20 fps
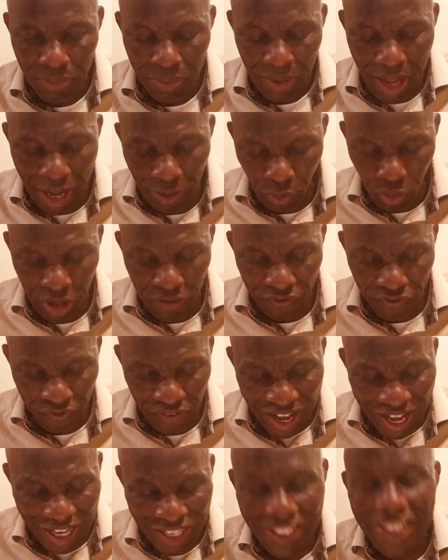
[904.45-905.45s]
And we
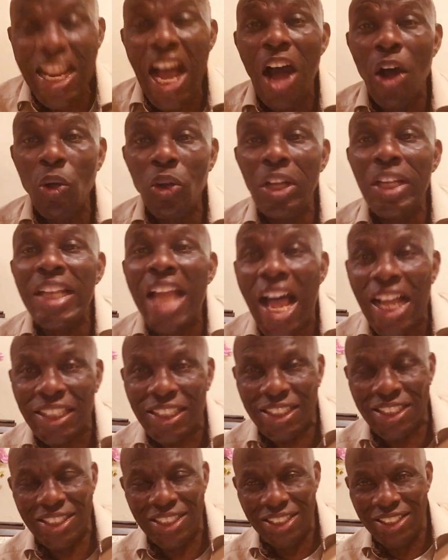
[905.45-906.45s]
find out
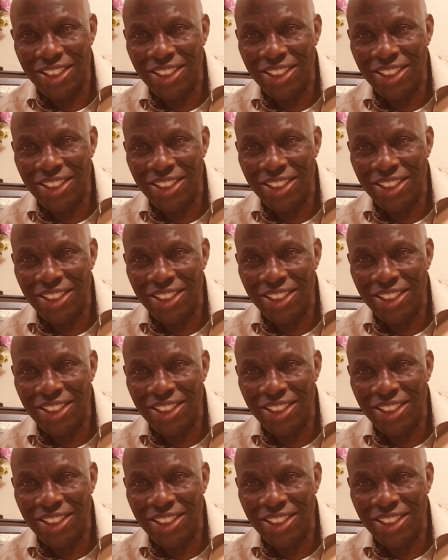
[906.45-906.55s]
Lot